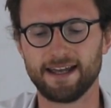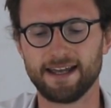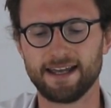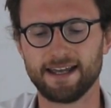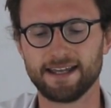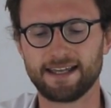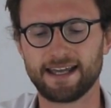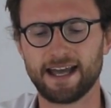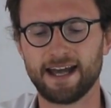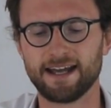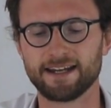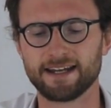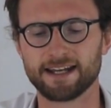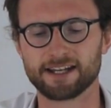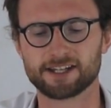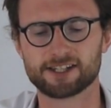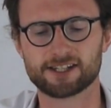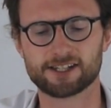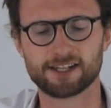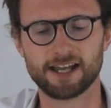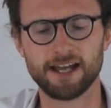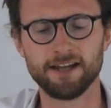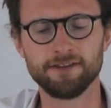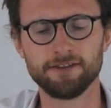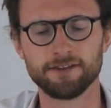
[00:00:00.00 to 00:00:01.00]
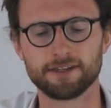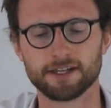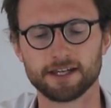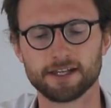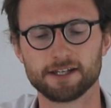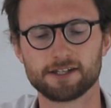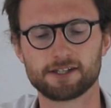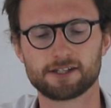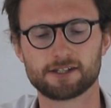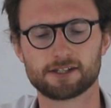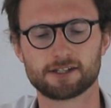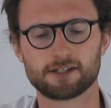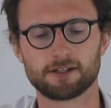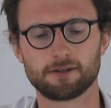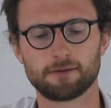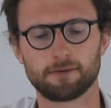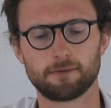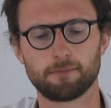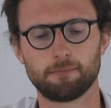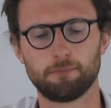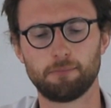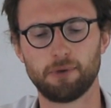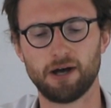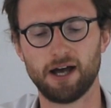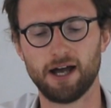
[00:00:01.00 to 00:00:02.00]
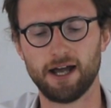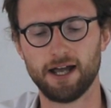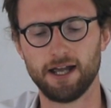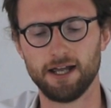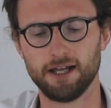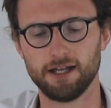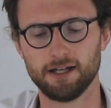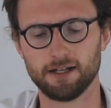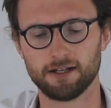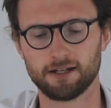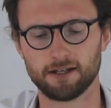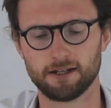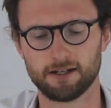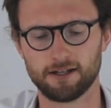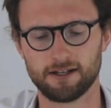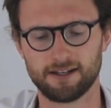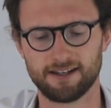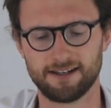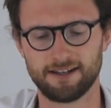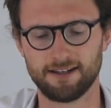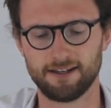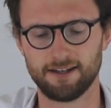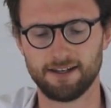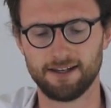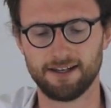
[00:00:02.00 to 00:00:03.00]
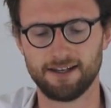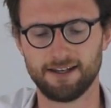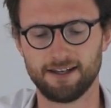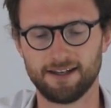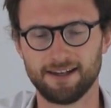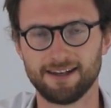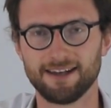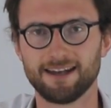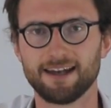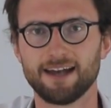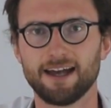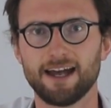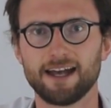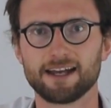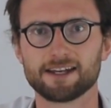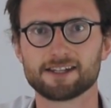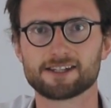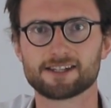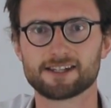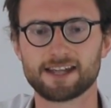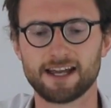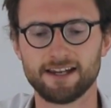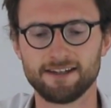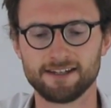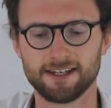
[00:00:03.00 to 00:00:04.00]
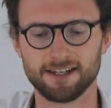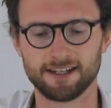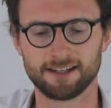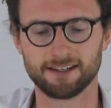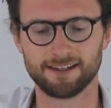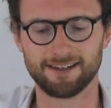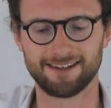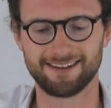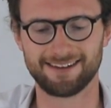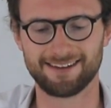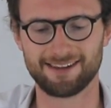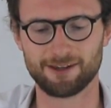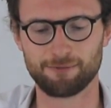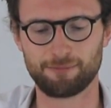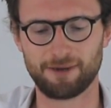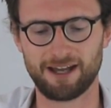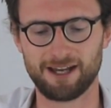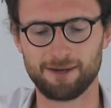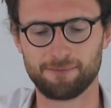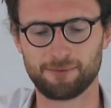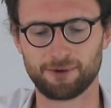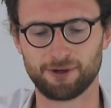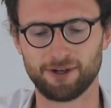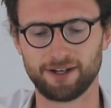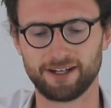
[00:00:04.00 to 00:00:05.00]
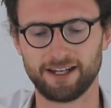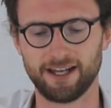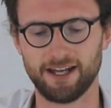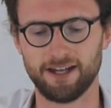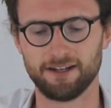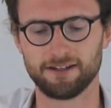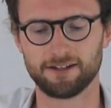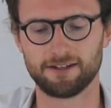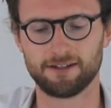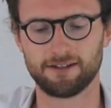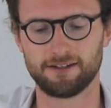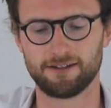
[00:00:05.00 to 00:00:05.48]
can extend this by extending the paper again.